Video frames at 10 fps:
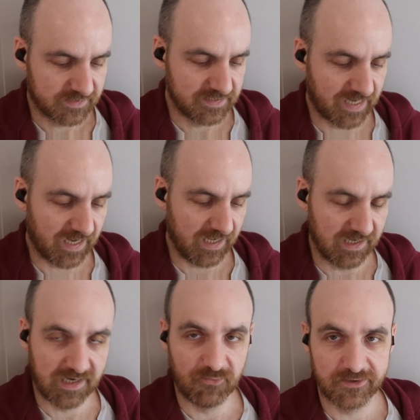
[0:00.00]

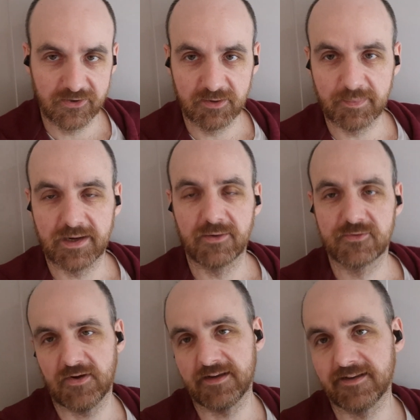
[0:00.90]
Today, I want to talk
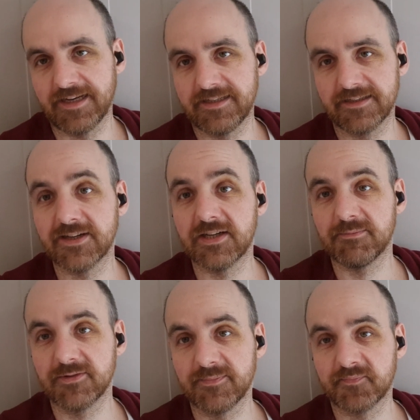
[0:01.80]
about translating
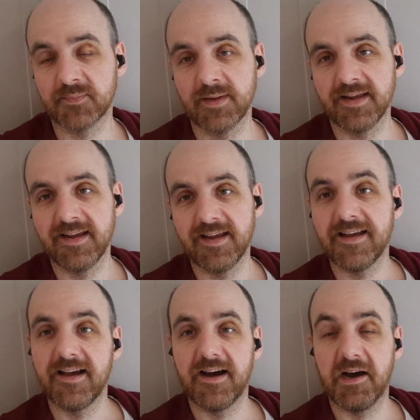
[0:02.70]
terms.
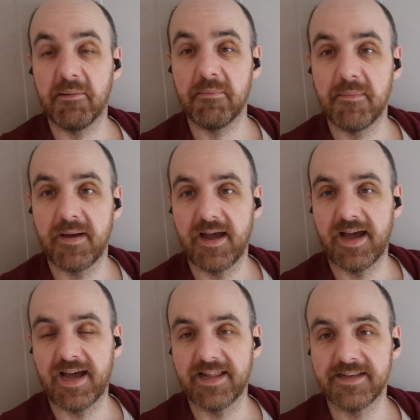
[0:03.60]

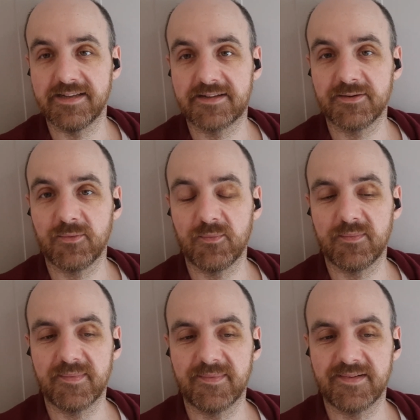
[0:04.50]
And
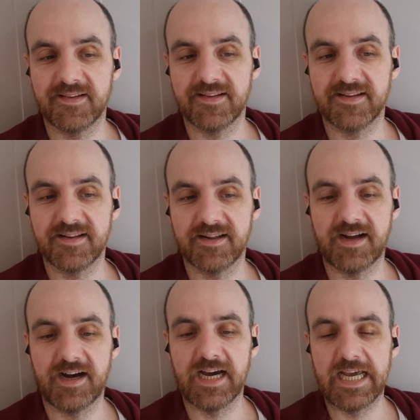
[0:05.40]

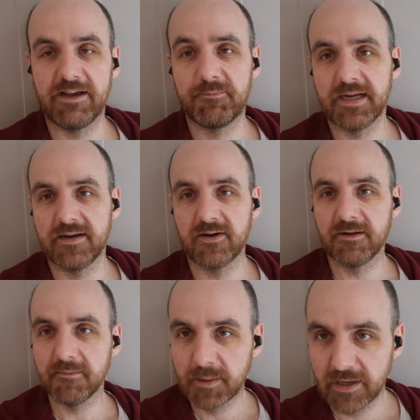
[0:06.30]
I have been
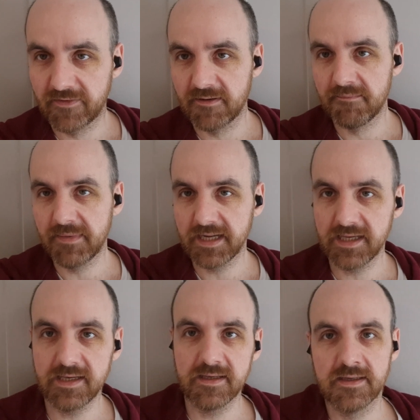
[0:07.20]
on a bit of a
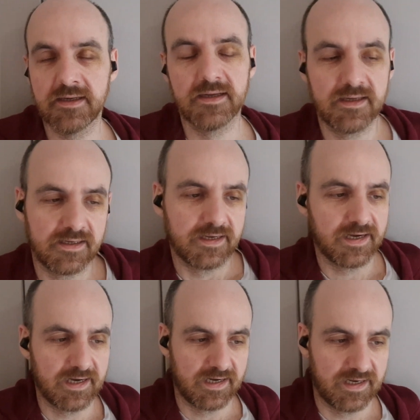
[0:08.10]
mini
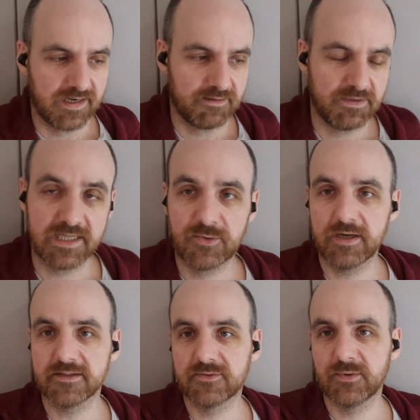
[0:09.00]

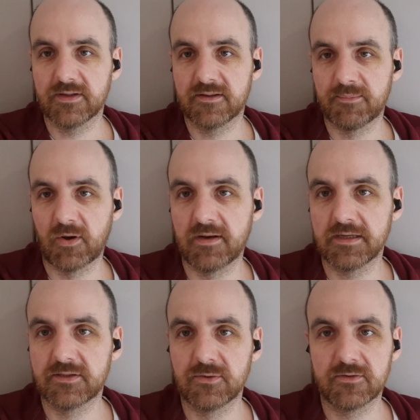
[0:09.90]
quest with the
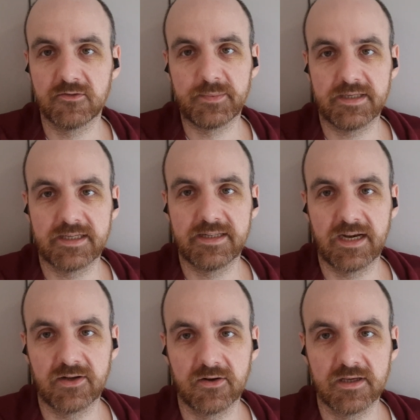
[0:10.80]
Bolognese sauces,
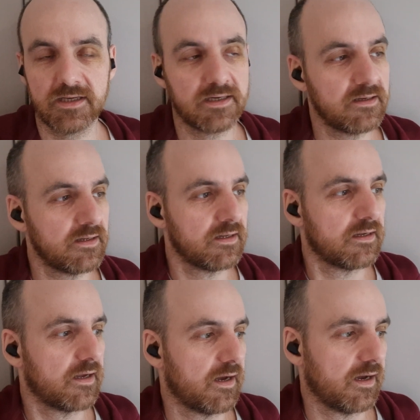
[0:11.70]
particularly Dall'Agochie,
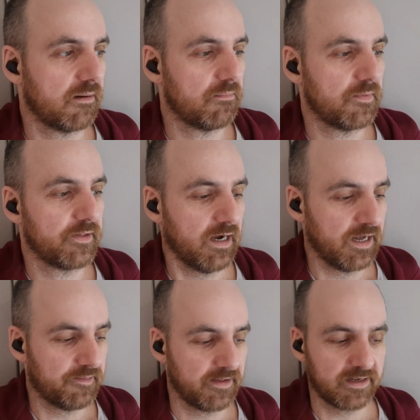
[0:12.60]
that
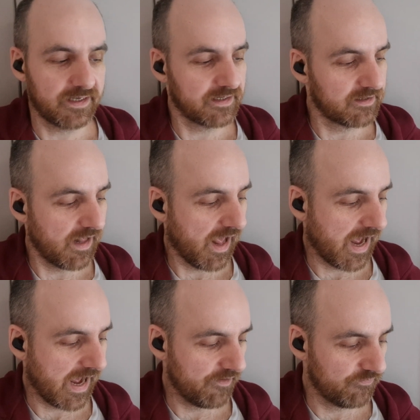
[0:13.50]
I think
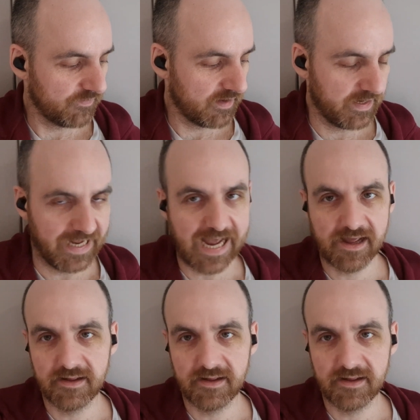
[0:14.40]
have in